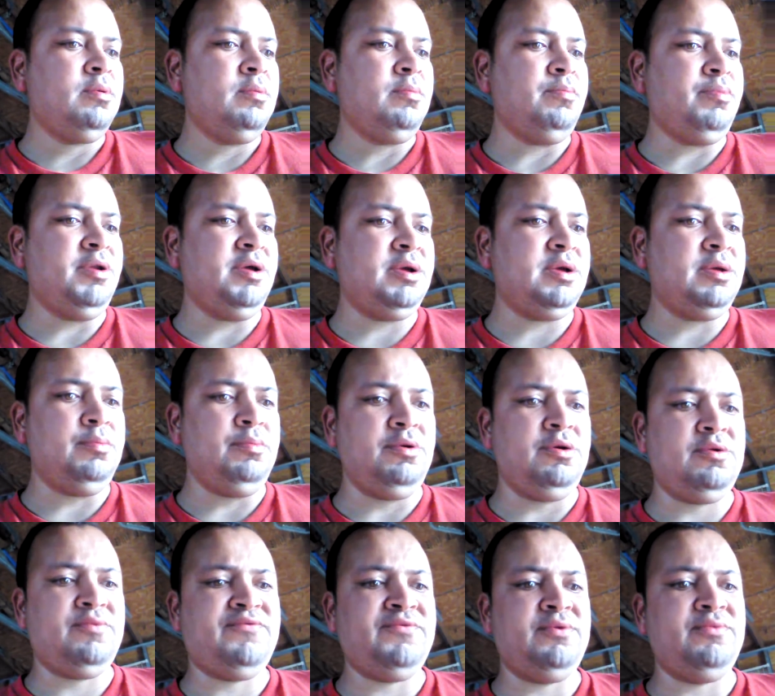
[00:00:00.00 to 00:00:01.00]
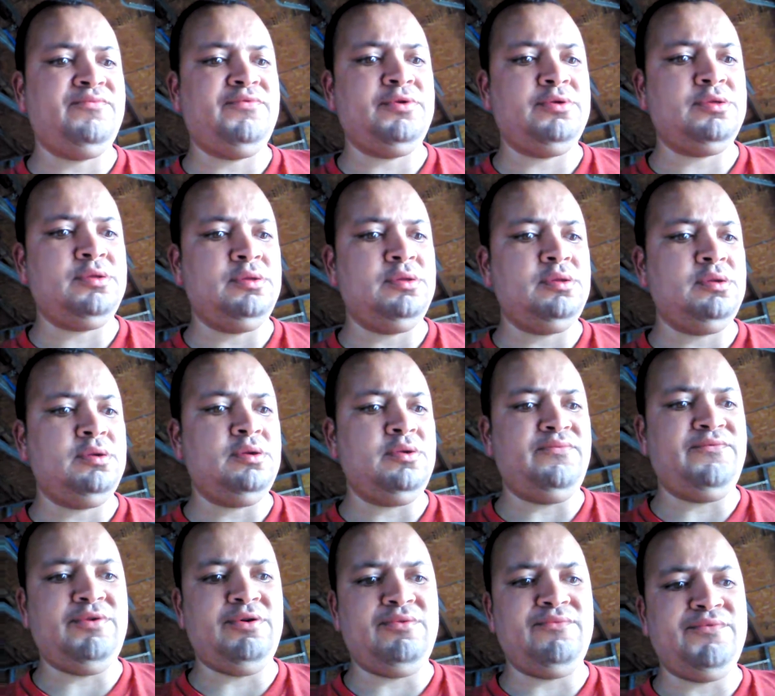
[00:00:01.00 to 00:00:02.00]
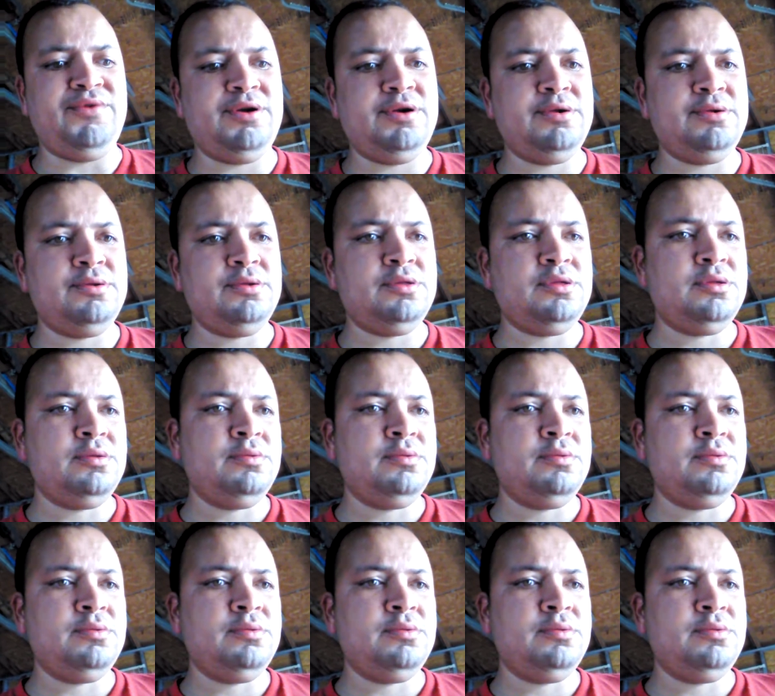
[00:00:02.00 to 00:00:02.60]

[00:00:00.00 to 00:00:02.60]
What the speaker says: Blake and Murphy versus Devon Villains.